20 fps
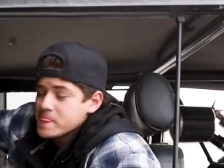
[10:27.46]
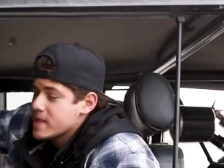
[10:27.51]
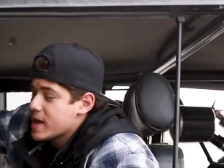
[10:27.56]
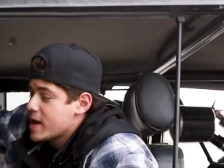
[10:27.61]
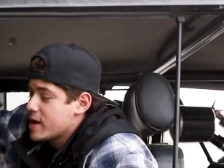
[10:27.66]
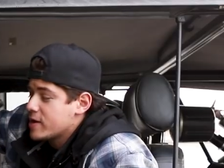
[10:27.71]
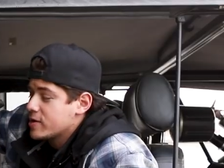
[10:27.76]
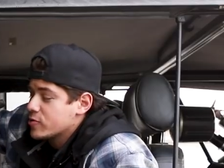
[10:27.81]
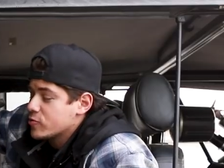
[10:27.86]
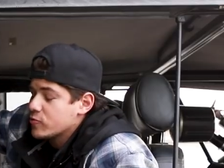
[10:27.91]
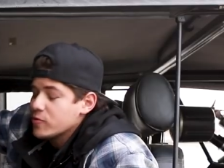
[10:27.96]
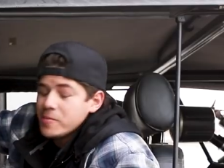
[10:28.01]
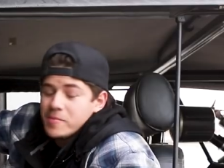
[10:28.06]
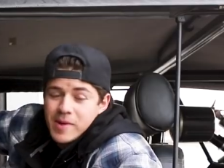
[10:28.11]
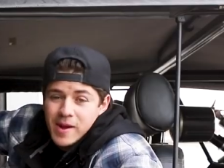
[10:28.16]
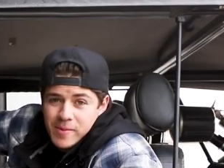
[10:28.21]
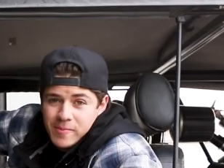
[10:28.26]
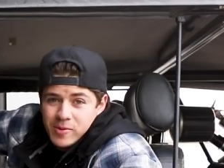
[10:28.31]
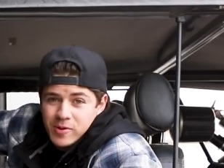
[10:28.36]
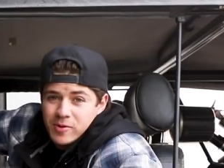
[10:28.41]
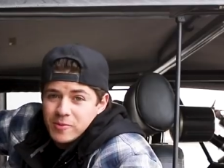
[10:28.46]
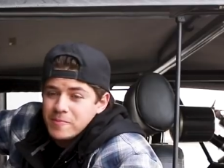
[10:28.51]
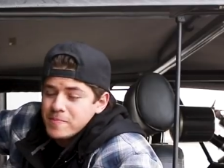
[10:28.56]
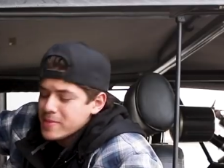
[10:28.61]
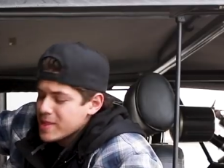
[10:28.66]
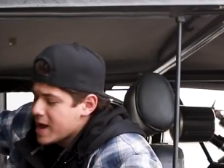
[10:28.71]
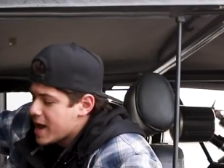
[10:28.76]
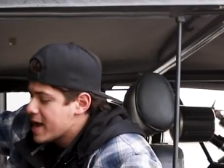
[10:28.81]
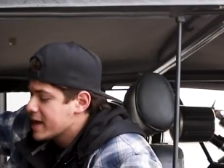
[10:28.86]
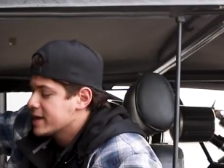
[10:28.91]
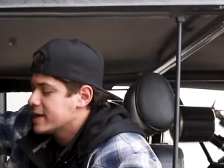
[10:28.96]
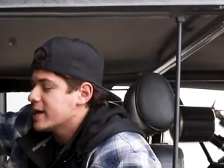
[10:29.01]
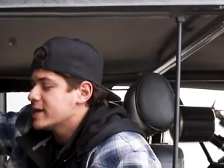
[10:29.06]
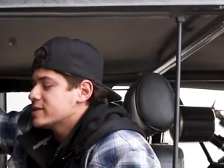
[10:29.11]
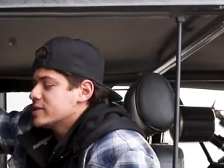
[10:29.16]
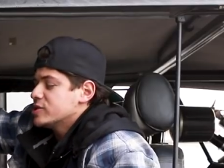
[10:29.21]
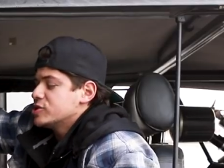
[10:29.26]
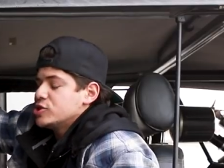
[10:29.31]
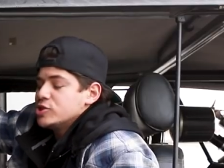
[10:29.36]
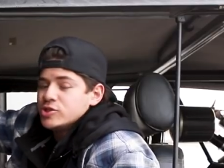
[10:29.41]
And remember, I
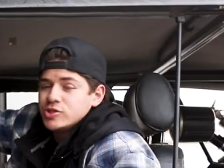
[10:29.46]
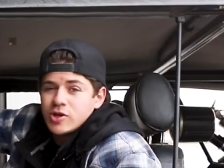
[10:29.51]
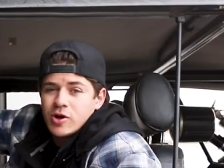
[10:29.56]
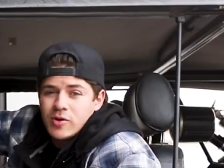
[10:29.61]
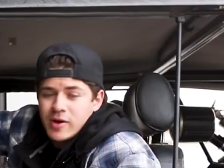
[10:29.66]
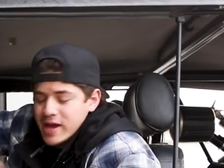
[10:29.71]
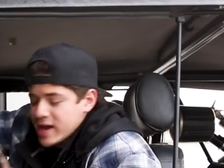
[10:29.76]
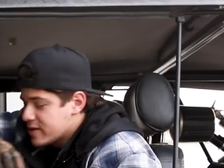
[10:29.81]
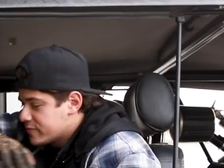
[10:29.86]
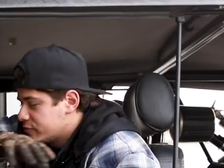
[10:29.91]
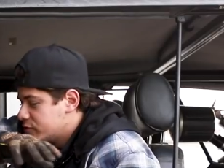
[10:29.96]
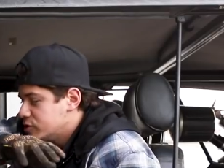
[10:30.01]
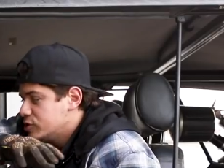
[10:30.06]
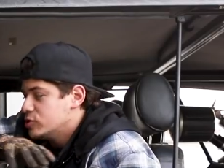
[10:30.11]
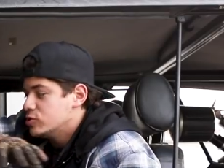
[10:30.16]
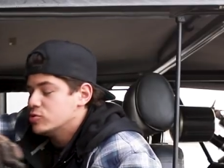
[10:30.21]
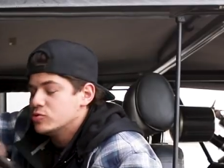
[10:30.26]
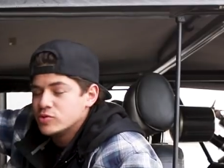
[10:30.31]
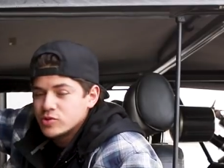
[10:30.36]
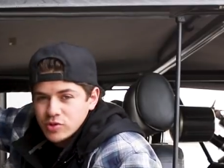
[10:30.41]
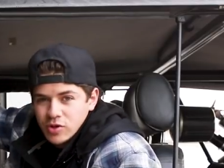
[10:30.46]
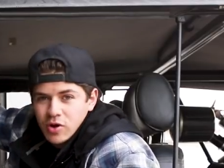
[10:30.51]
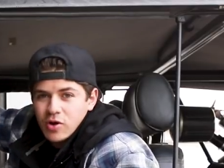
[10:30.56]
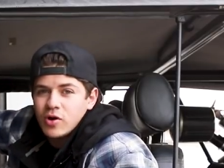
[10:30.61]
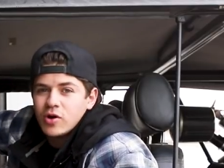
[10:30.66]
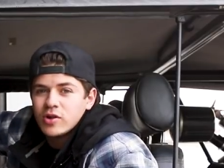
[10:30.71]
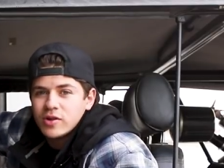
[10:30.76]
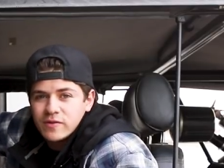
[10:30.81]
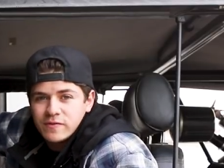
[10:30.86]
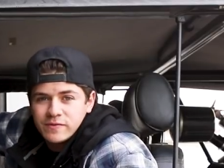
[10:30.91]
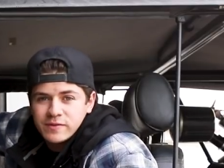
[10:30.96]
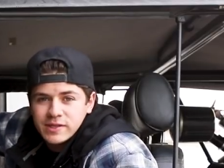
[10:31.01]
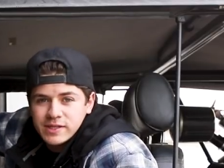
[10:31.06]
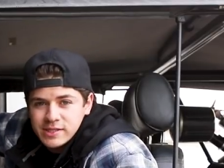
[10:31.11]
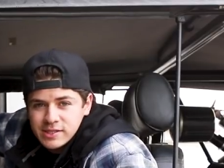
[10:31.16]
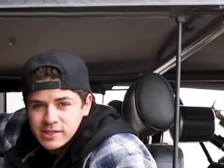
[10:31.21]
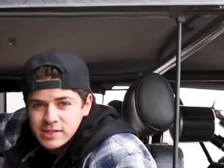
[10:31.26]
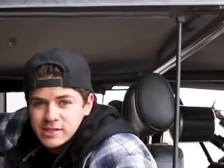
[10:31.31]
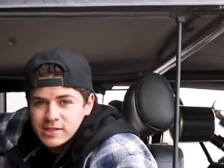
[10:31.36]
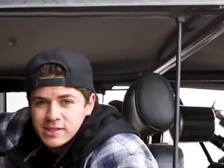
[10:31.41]
get that you don't have to use all of
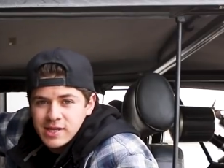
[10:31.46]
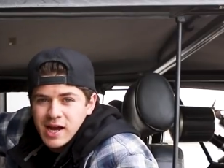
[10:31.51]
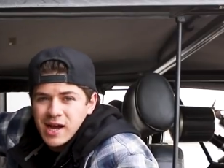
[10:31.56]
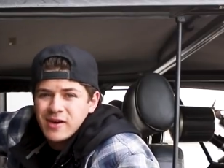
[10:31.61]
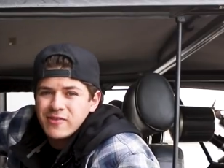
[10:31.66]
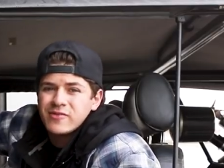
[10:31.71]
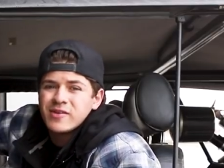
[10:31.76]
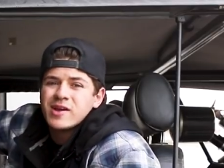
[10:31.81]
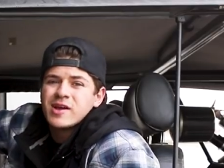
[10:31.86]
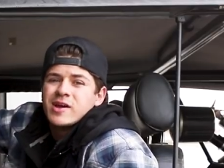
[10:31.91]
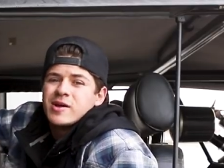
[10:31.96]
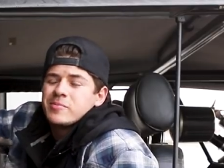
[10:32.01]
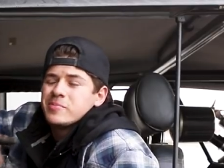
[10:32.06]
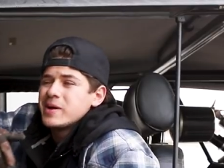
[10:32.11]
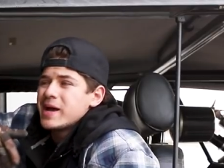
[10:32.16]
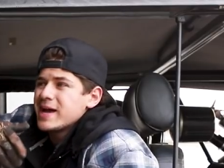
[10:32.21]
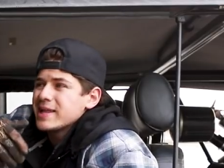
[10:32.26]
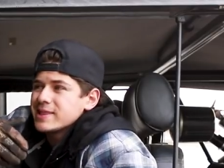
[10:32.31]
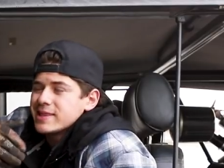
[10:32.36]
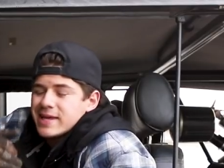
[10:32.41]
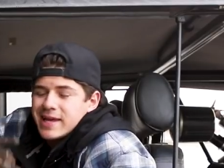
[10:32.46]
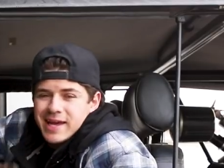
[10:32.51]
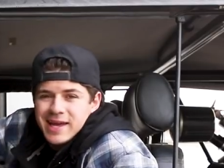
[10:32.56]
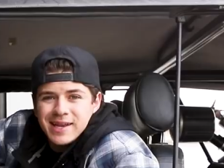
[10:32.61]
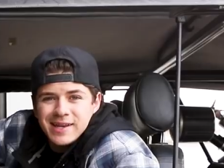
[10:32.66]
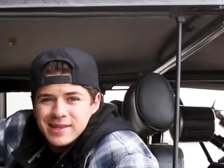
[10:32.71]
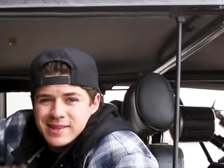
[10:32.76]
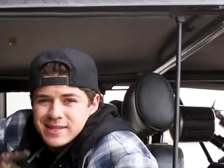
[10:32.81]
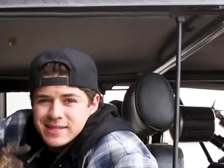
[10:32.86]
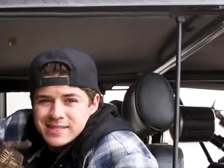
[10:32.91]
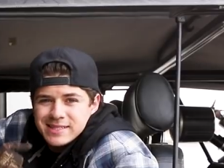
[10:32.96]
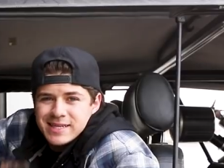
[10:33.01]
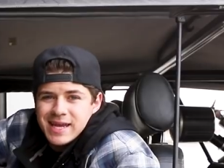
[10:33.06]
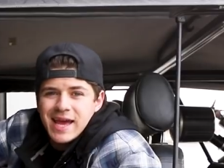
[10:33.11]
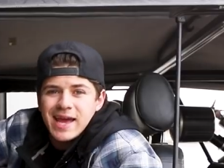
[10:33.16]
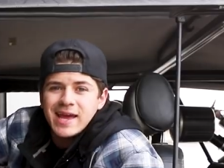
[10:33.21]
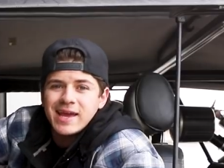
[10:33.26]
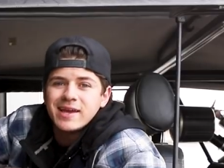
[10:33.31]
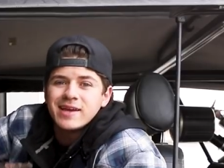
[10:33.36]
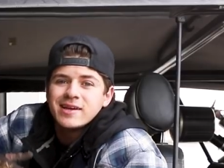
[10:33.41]
this stuff, but at the end of the
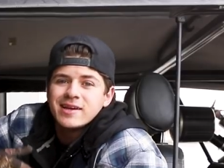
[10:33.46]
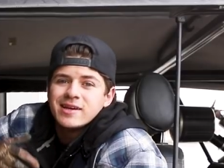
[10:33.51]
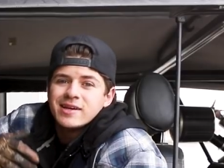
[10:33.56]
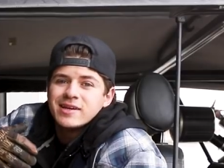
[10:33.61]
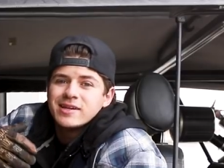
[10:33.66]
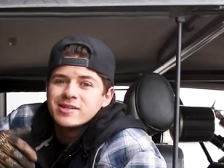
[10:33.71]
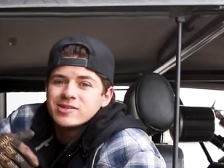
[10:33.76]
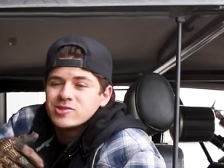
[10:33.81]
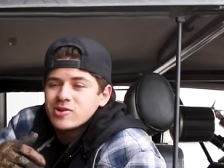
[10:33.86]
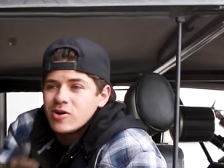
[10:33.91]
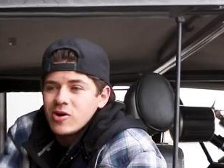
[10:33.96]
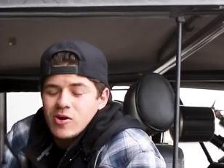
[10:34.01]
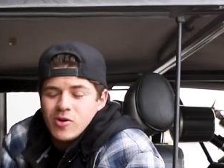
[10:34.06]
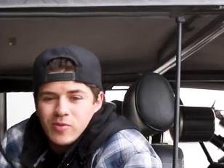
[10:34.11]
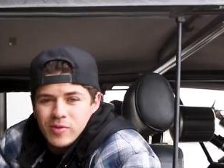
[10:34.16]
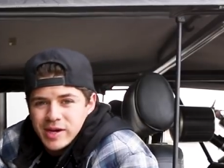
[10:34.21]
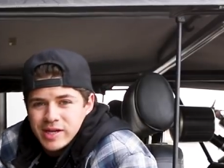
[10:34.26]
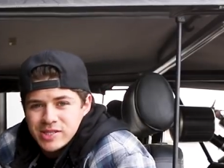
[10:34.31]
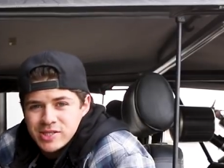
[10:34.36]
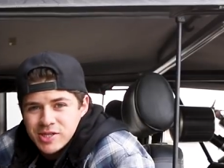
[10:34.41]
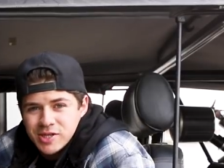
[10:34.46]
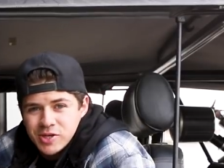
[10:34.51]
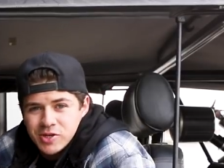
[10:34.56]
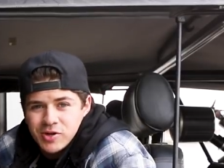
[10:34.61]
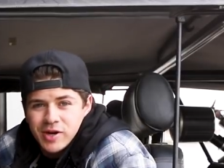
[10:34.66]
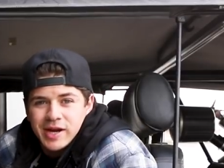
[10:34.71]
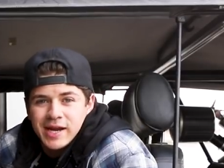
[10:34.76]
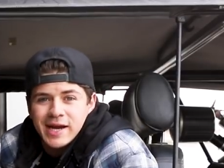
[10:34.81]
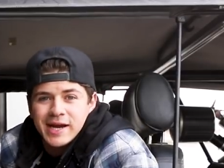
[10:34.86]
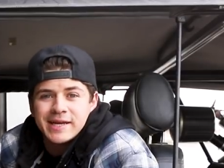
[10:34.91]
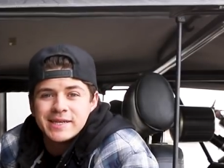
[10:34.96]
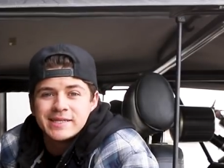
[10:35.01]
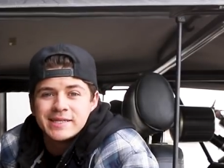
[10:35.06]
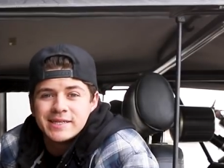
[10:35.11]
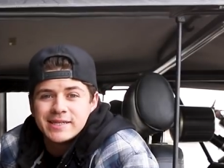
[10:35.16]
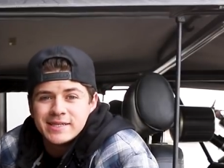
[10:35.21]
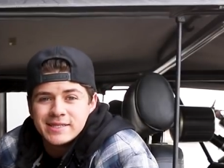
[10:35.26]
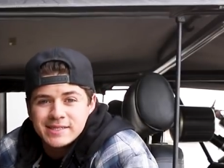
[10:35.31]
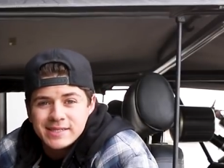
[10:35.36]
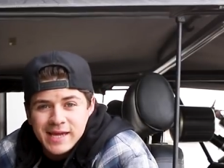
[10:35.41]
day, it's always a great
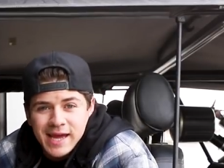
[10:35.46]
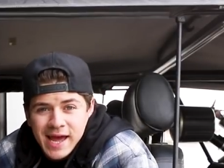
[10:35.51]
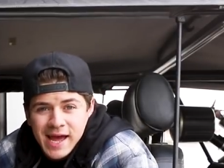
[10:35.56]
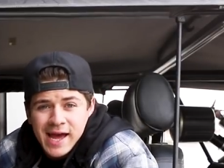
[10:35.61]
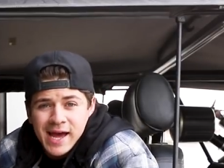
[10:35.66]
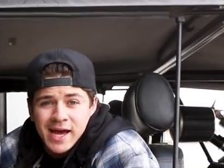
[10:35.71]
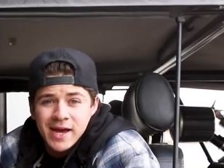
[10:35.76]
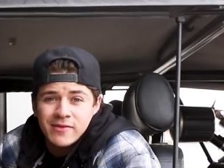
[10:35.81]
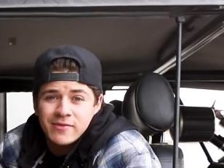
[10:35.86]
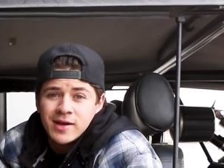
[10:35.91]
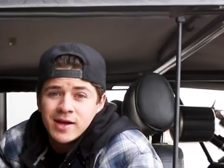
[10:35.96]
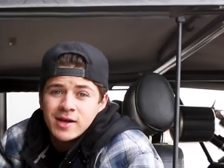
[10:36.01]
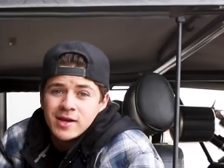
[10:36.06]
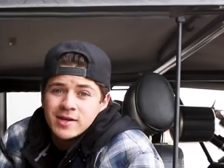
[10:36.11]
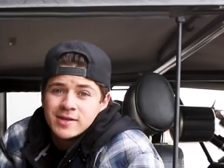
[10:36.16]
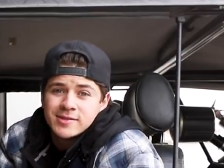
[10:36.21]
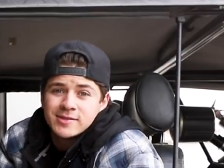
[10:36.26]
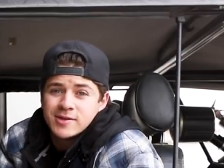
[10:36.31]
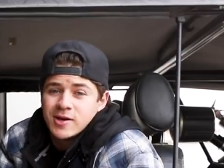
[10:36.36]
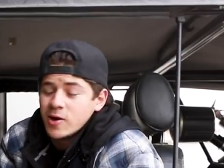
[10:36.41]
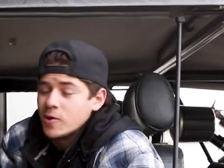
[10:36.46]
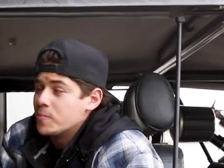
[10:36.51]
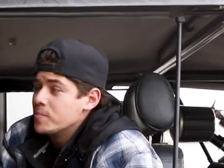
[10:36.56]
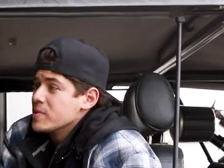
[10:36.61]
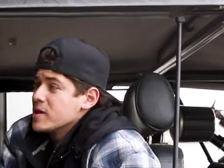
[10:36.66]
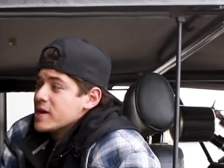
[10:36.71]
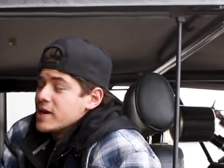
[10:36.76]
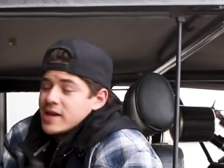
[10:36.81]
idea to have. So